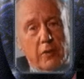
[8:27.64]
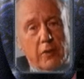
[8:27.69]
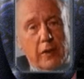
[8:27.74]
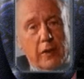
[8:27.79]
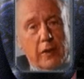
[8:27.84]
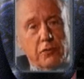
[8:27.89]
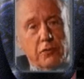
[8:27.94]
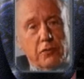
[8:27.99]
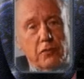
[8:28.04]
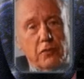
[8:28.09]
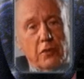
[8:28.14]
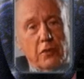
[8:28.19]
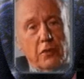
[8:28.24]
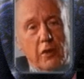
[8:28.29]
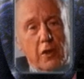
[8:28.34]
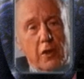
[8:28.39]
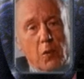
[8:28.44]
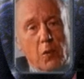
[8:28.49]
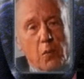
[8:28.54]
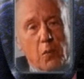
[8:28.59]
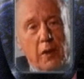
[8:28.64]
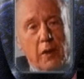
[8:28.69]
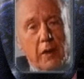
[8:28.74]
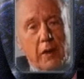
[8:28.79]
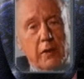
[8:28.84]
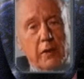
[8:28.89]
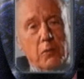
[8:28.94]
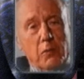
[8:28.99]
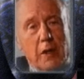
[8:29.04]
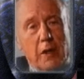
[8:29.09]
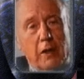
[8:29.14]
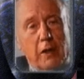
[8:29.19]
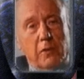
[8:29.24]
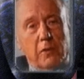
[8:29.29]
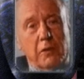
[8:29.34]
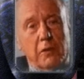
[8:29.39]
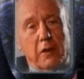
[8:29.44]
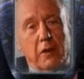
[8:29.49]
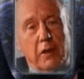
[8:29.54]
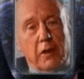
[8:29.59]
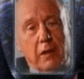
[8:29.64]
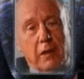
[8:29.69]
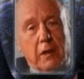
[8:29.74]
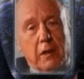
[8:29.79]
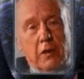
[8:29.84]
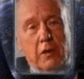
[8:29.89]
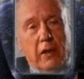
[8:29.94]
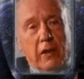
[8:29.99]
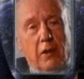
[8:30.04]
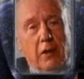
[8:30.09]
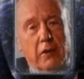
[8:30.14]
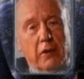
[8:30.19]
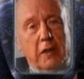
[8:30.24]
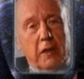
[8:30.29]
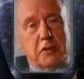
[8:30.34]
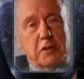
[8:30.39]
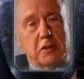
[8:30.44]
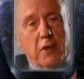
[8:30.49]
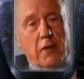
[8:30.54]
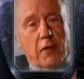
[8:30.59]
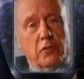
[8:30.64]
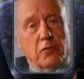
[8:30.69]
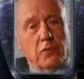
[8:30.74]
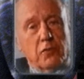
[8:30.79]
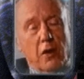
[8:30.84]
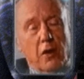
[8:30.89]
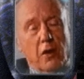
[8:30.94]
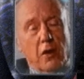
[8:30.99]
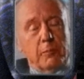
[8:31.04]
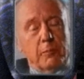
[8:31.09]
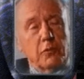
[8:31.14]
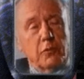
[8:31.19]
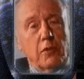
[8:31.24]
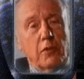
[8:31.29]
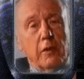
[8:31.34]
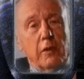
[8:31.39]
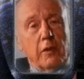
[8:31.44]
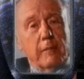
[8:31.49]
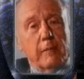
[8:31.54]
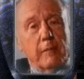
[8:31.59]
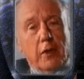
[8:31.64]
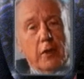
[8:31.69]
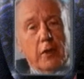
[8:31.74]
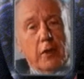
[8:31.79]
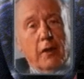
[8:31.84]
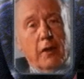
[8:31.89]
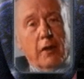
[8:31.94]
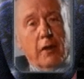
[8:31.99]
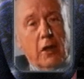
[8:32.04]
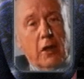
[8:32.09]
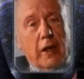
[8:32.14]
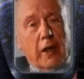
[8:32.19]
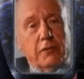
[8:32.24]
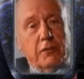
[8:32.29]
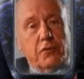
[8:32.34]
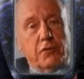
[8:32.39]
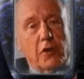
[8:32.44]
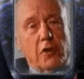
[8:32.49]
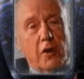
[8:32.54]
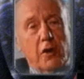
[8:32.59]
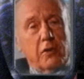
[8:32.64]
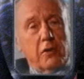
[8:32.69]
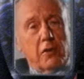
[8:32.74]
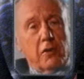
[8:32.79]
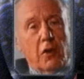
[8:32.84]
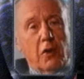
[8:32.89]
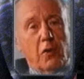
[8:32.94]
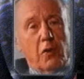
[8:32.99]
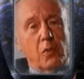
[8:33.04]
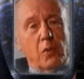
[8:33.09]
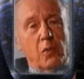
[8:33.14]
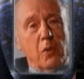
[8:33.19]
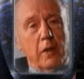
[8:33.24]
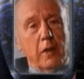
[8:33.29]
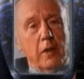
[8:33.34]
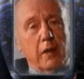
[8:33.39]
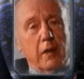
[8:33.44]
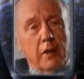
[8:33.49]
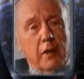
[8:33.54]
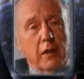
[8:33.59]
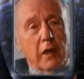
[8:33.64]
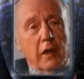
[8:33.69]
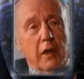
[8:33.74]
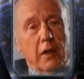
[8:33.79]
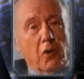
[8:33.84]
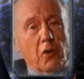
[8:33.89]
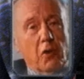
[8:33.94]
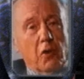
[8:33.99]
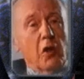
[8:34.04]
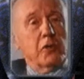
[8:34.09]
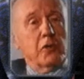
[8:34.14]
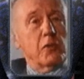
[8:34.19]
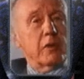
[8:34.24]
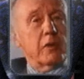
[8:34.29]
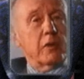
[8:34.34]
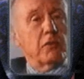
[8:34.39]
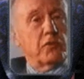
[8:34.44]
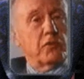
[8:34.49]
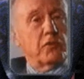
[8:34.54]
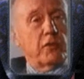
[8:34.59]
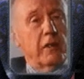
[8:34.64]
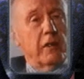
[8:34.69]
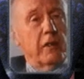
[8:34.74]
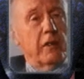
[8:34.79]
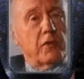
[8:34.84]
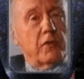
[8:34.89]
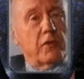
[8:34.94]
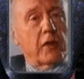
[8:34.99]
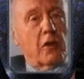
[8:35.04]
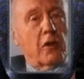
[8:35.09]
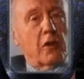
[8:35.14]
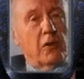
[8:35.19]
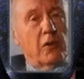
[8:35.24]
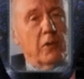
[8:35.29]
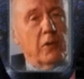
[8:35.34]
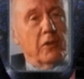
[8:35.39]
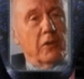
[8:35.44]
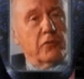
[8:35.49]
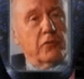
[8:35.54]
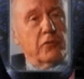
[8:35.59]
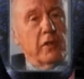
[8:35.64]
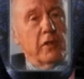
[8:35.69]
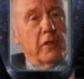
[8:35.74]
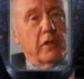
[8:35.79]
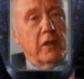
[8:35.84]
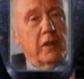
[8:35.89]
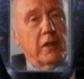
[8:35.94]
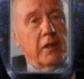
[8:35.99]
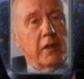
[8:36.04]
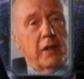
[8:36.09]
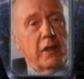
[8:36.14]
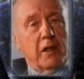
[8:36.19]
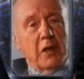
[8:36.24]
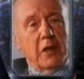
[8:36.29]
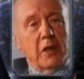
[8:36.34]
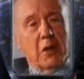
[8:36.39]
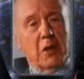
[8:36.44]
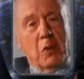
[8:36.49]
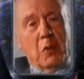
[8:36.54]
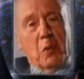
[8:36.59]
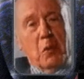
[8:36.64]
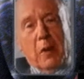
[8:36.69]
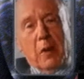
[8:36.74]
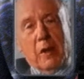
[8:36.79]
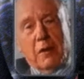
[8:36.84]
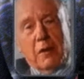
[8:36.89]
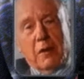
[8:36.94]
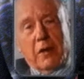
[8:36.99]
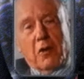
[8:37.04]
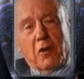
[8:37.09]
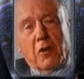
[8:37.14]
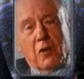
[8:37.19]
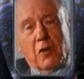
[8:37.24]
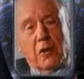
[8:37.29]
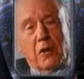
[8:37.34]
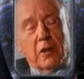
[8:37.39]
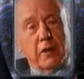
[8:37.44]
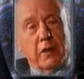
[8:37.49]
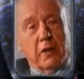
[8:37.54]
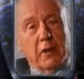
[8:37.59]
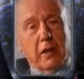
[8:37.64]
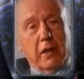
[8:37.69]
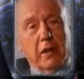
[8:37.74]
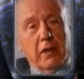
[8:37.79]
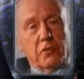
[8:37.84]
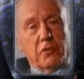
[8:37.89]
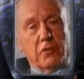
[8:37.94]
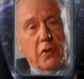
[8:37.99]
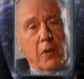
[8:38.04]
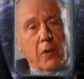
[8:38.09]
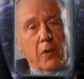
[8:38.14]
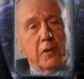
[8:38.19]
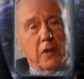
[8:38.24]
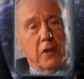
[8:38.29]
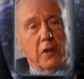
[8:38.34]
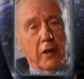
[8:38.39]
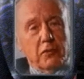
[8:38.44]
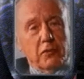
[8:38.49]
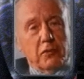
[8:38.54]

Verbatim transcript: tuxedos and the girls in their white dresses whirling around, held in each other's arms, and the lights turned low, and all you can see is the girls?